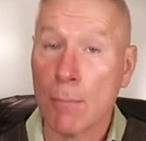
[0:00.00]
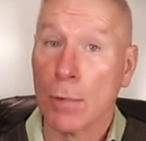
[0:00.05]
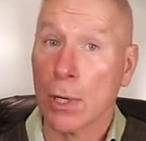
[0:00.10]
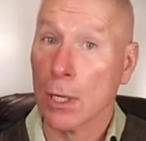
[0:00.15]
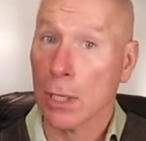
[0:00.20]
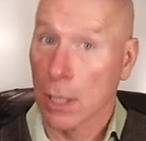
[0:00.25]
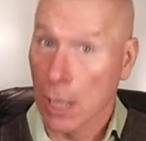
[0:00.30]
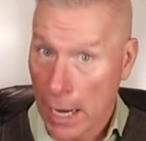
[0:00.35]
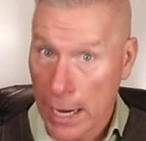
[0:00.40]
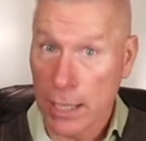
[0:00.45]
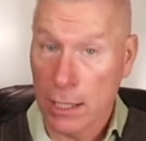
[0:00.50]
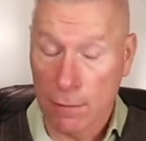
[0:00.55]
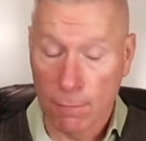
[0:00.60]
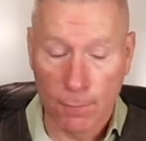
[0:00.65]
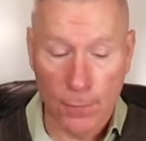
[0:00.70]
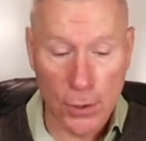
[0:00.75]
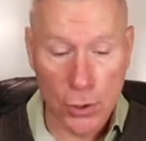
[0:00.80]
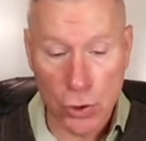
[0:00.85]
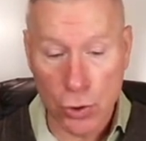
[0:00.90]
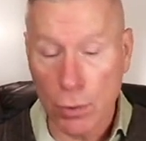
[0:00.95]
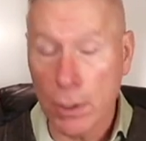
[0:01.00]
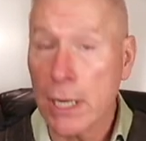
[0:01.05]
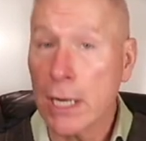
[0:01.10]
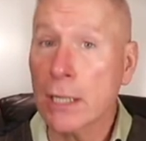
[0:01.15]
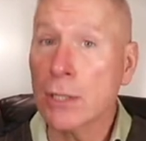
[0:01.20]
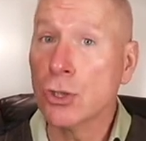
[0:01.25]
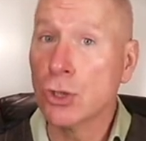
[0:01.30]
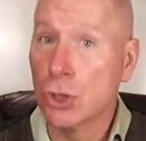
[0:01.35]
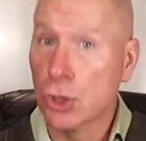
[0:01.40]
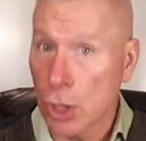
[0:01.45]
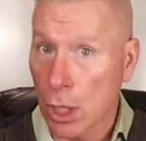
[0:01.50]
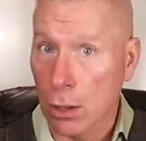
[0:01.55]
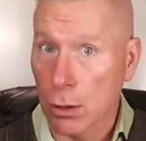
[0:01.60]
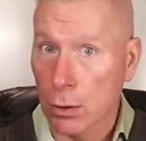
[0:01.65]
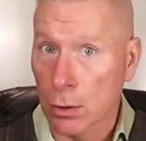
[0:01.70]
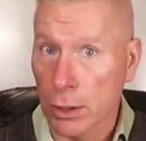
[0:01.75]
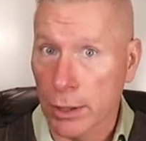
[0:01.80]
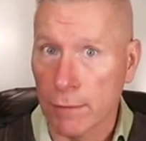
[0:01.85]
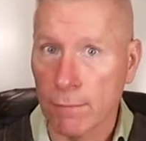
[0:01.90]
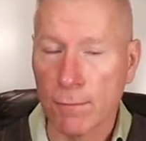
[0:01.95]
light infantry and
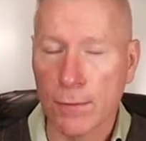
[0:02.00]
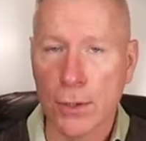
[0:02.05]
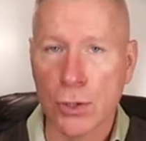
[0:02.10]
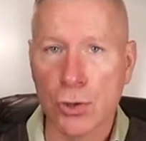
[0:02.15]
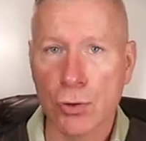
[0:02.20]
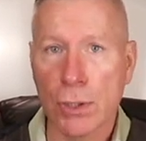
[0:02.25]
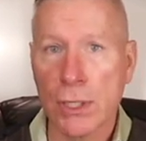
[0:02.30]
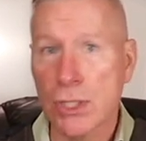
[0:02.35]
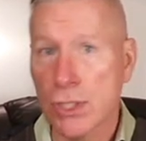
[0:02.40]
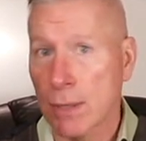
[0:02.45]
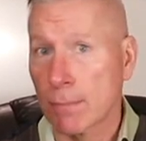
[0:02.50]
jungle infantry,